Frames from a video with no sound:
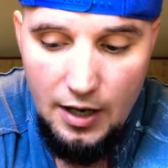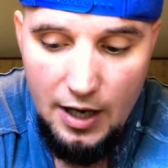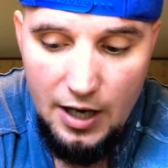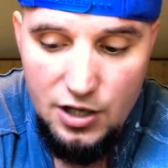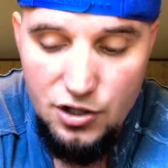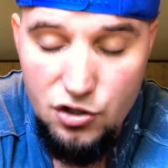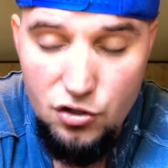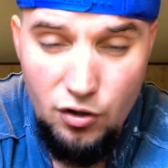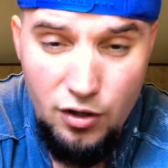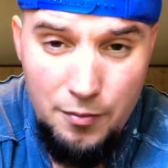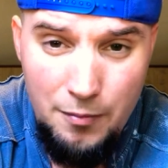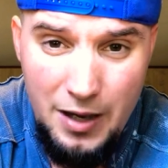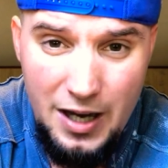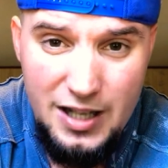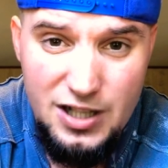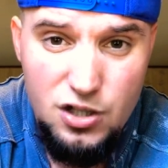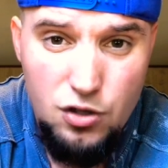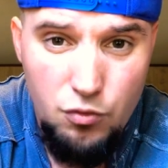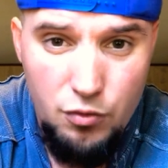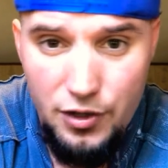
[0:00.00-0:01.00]
And join
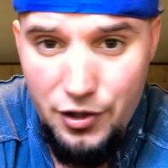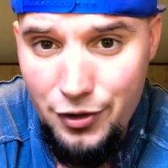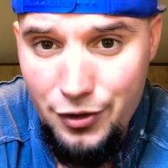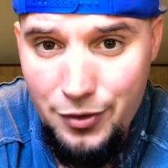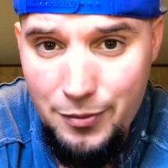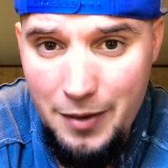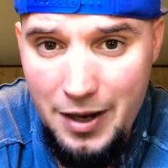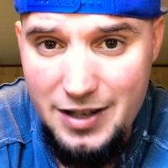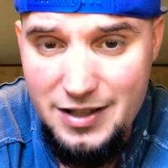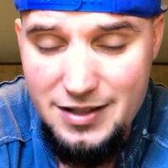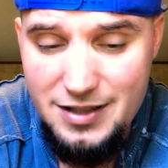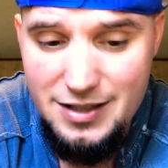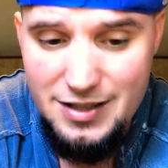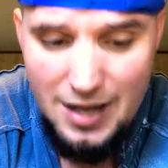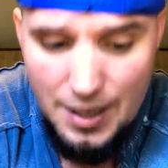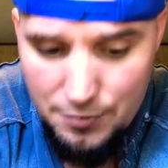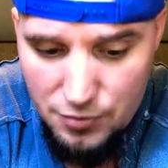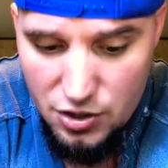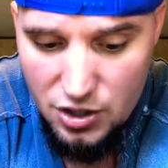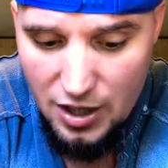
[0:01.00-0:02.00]
my Twitter, my
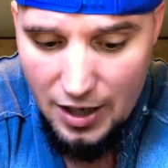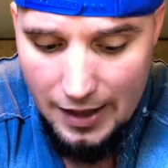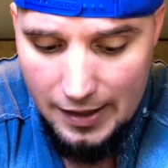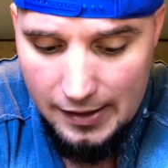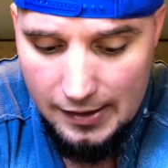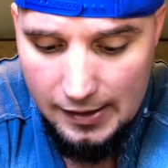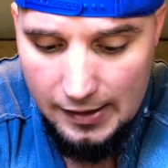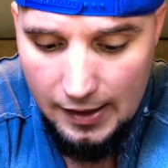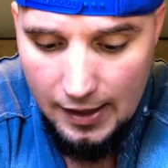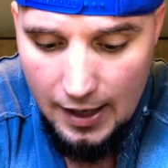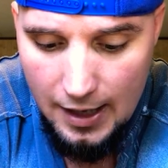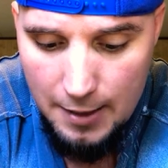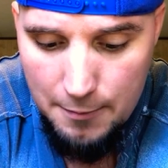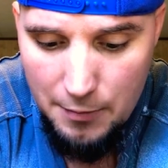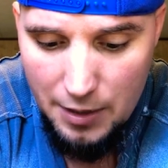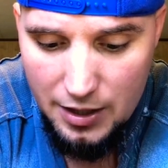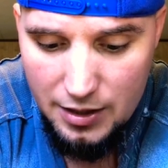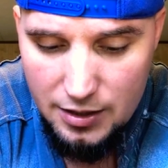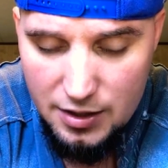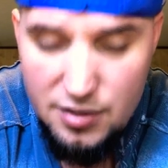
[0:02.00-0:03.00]
Snapchat,
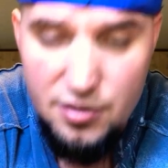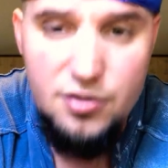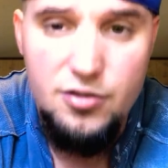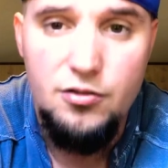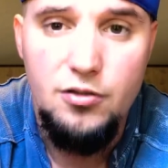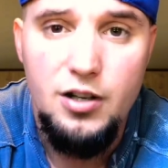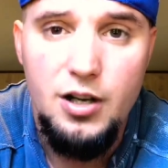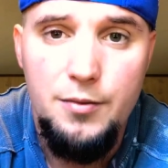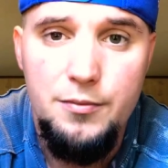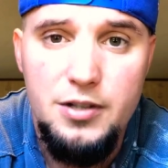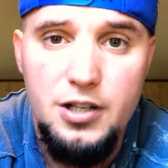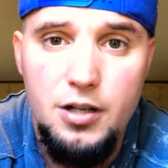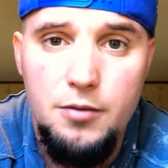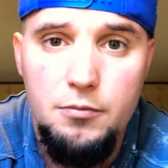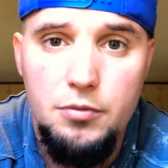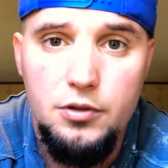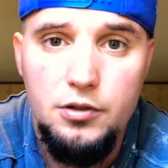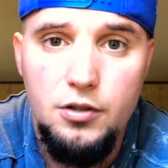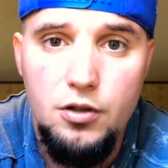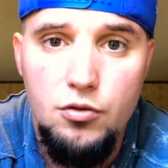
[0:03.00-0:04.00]
and my Instagram
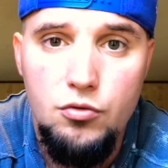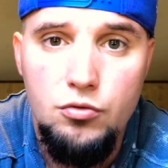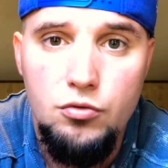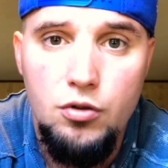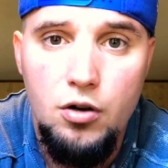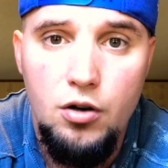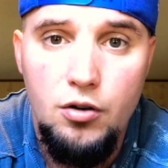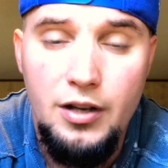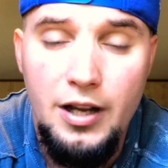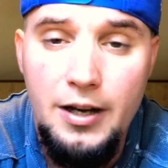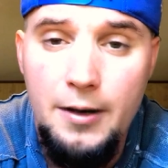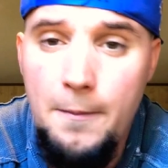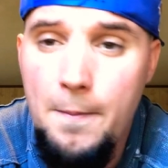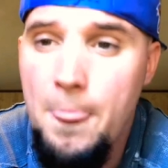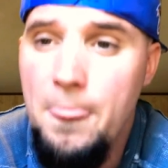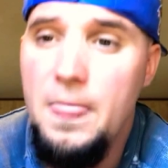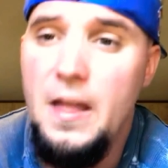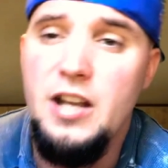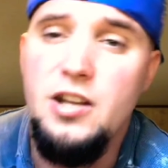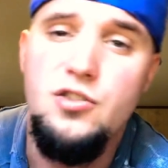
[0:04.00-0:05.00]
down below, okay?
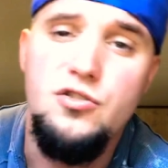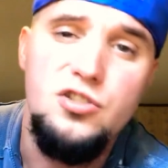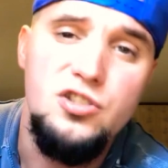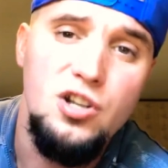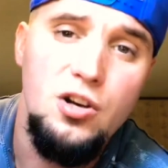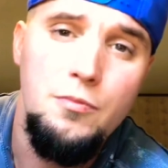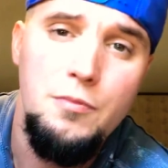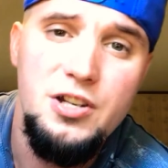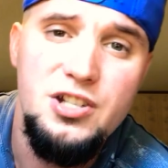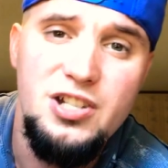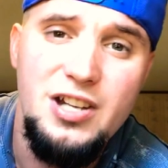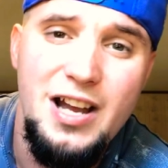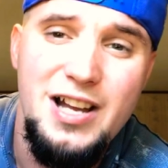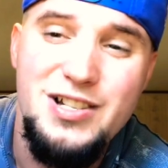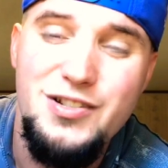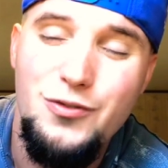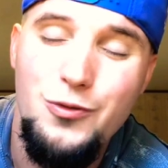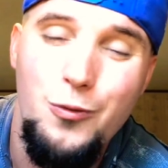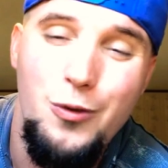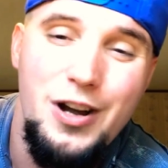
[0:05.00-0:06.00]
Thank you so much,
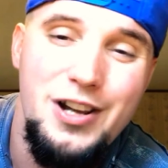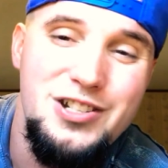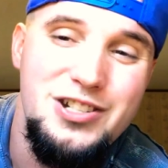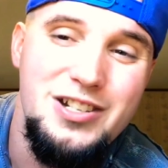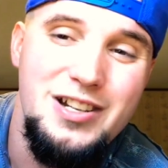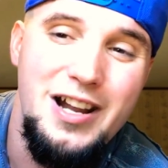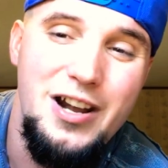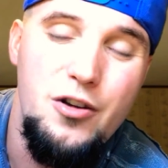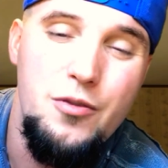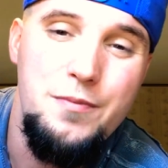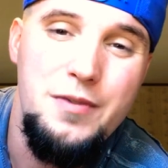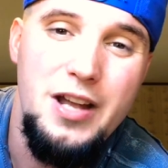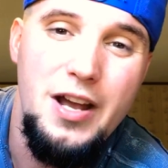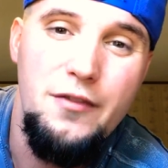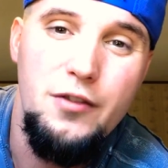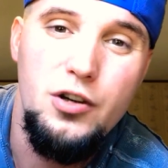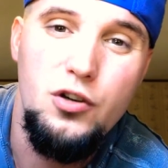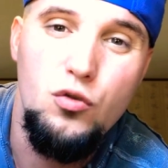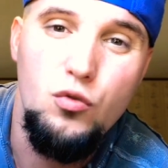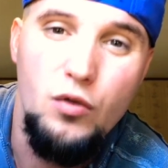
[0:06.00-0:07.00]
guys, for watching. I hope you
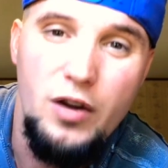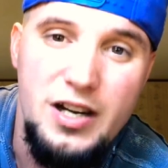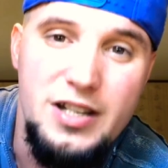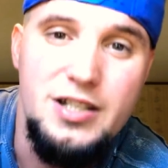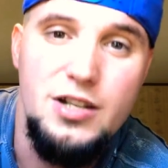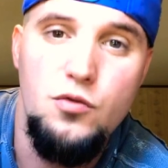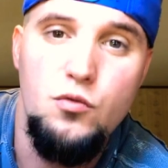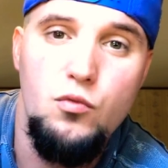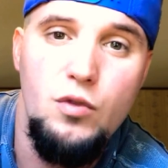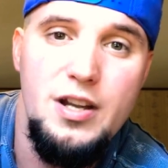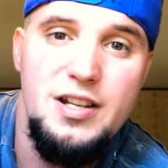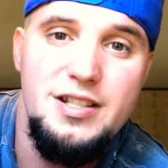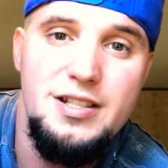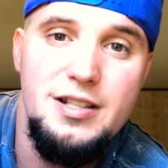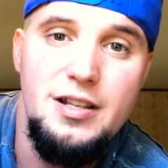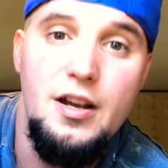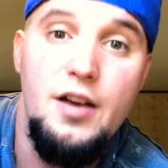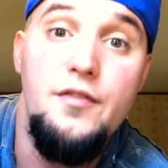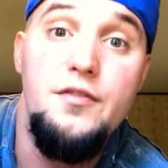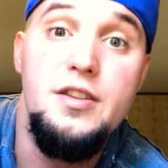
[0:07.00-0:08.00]
have a great
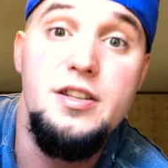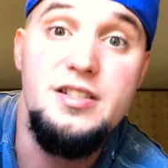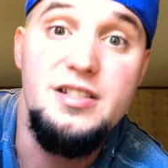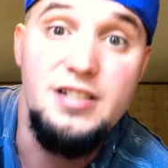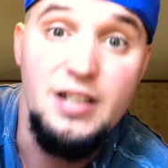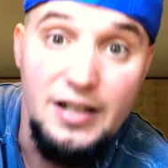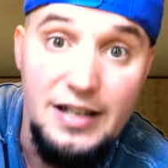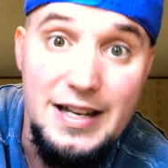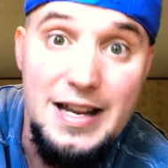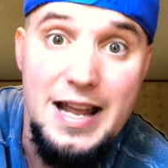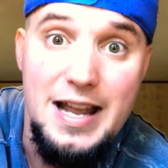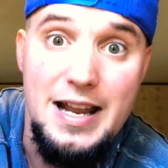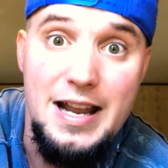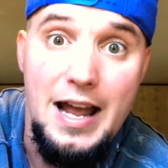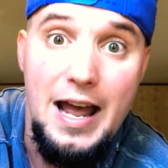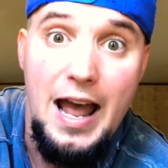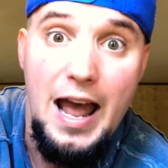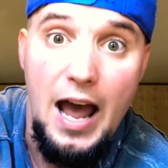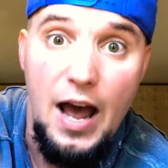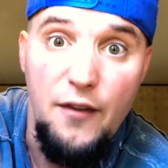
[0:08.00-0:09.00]
rest of the
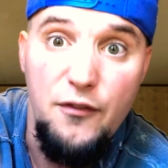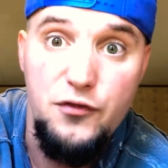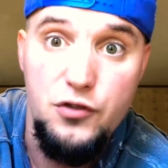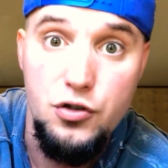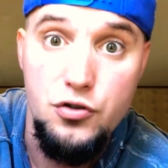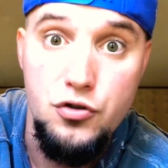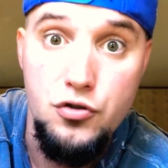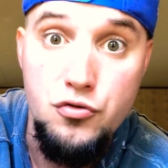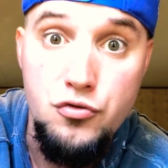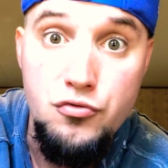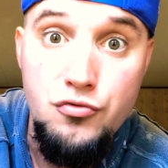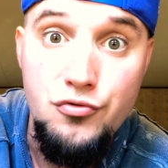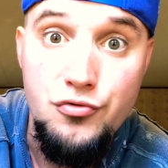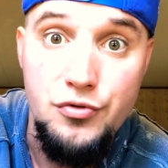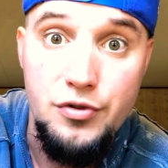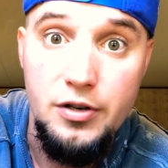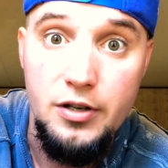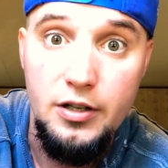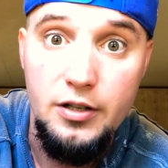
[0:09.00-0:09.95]
Sunday afternoon.